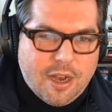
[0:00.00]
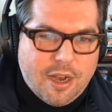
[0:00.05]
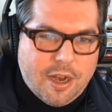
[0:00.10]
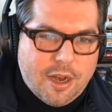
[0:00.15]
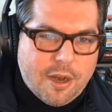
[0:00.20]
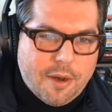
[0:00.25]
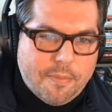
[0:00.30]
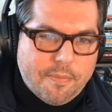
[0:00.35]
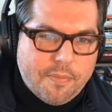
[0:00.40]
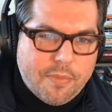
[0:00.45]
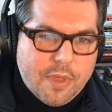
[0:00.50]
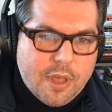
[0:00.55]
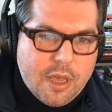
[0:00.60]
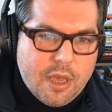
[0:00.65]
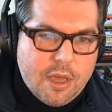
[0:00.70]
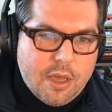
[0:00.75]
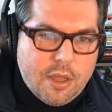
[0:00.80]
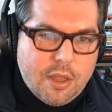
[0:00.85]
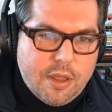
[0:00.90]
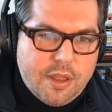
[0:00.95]

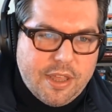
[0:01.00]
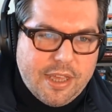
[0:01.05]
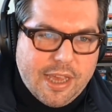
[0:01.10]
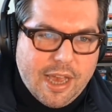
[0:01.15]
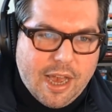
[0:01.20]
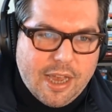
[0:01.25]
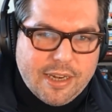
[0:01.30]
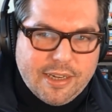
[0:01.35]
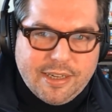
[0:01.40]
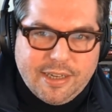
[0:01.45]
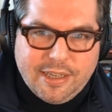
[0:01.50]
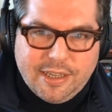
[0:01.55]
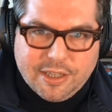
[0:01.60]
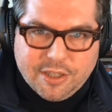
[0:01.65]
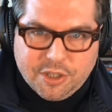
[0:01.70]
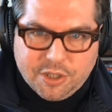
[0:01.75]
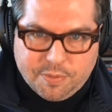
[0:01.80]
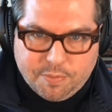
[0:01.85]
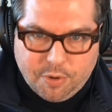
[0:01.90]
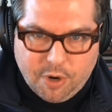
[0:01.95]
The
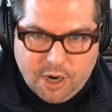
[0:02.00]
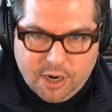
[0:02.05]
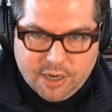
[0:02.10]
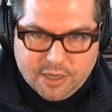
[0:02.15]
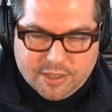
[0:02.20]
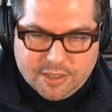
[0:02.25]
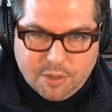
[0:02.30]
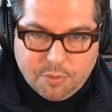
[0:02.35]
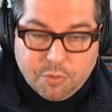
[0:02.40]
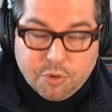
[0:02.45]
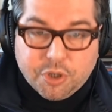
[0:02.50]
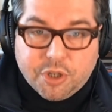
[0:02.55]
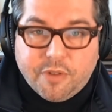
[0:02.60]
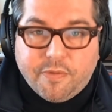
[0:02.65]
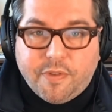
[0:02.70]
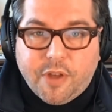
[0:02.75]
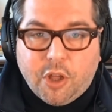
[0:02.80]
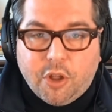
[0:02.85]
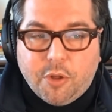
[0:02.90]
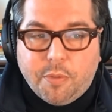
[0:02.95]
ideas products that we're
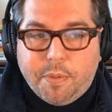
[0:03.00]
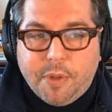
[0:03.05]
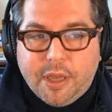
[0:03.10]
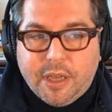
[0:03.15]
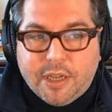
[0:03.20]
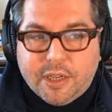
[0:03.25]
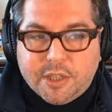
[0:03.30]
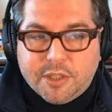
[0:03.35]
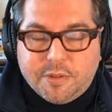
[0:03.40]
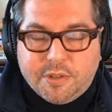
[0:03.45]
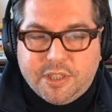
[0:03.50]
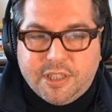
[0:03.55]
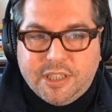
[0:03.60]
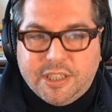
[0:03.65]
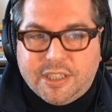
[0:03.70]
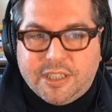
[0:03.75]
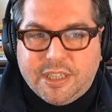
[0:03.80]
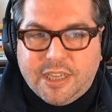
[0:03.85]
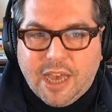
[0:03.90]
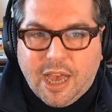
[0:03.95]
developing as
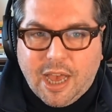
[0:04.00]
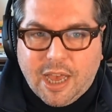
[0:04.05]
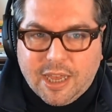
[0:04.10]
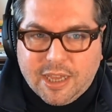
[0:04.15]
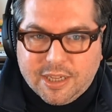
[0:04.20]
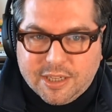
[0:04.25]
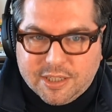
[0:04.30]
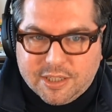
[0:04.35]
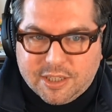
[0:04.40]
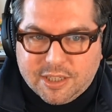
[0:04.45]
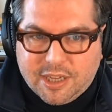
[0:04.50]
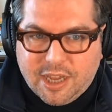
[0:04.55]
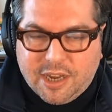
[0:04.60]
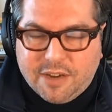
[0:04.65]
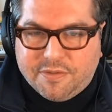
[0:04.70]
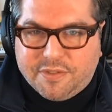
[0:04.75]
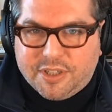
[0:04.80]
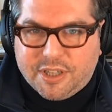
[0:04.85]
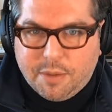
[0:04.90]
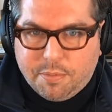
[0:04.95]
DCI's
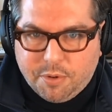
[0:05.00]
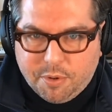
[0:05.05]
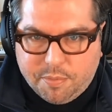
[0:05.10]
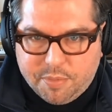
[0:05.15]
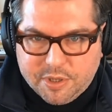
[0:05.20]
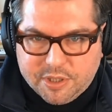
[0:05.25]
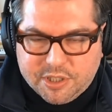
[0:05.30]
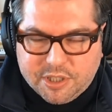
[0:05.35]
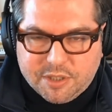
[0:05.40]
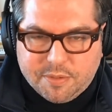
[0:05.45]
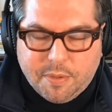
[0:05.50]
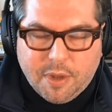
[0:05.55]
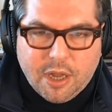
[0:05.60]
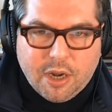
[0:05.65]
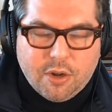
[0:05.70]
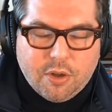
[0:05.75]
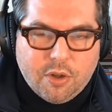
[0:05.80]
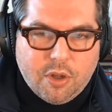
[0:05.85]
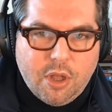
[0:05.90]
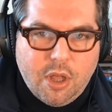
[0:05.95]
kind of separate business
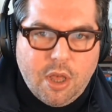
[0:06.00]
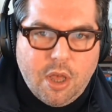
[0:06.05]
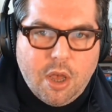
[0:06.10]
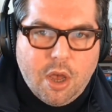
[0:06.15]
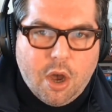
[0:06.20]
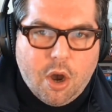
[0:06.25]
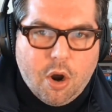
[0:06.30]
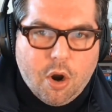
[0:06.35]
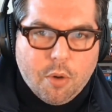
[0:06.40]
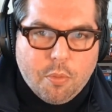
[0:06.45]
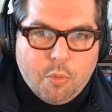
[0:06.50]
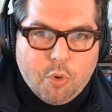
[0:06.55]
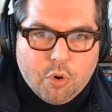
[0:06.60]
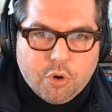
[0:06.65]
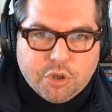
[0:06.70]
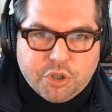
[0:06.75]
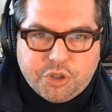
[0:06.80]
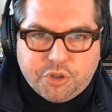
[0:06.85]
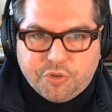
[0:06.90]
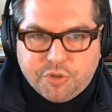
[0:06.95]
model are
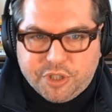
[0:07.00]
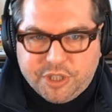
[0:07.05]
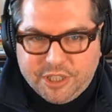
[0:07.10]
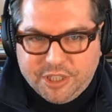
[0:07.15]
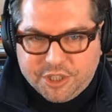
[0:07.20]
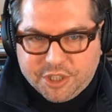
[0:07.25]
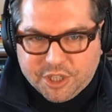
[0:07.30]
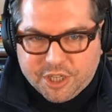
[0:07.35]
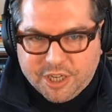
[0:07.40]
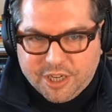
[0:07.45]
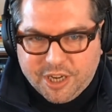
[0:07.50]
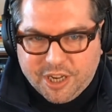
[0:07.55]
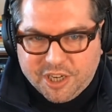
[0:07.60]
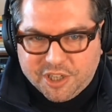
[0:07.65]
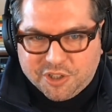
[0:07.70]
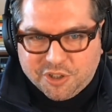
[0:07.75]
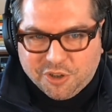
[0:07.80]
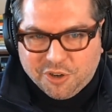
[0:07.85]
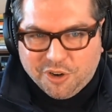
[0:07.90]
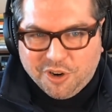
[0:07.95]
more strategic in
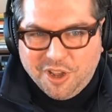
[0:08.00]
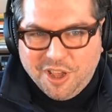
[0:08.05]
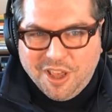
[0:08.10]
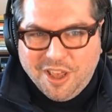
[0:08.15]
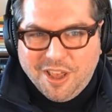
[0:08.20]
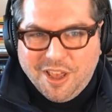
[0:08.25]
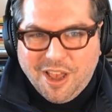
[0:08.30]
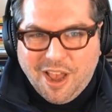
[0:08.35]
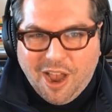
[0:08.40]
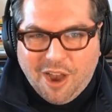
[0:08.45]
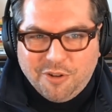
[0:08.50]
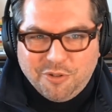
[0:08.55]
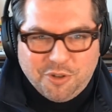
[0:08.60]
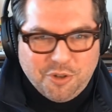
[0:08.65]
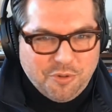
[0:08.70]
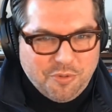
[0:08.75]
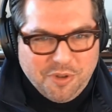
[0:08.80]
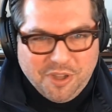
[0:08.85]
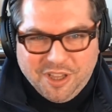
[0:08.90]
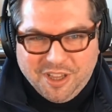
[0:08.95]
nature. How
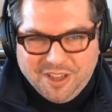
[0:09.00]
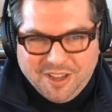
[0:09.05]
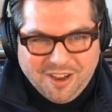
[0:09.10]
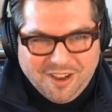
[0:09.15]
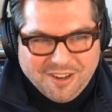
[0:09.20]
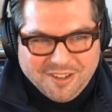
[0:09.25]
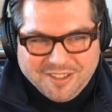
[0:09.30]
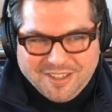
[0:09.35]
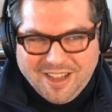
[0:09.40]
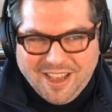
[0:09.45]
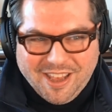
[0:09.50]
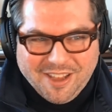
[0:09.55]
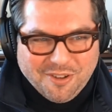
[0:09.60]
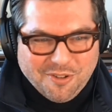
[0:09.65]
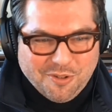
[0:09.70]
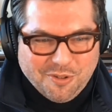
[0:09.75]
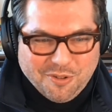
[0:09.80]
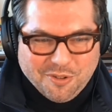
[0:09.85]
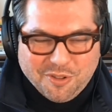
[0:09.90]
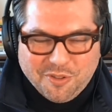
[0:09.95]
do we
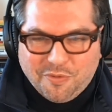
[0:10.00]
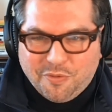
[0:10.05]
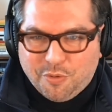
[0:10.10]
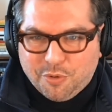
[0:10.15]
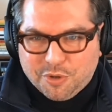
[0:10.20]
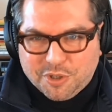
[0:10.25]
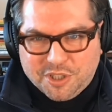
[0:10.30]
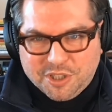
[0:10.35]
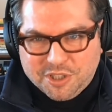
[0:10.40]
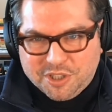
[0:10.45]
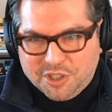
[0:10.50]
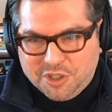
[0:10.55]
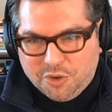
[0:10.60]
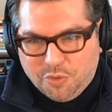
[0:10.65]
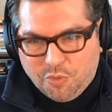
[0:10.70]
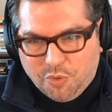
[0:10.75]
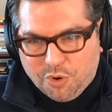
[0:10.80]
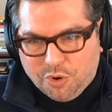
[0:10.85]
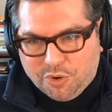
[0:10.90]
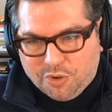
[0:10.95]
untangle the forces in
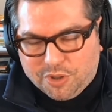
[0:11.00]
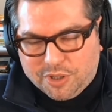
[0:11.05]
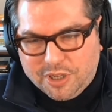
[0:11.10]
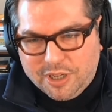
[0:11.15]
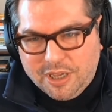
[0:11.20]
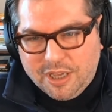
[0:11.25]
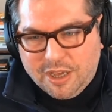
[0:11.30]
the world?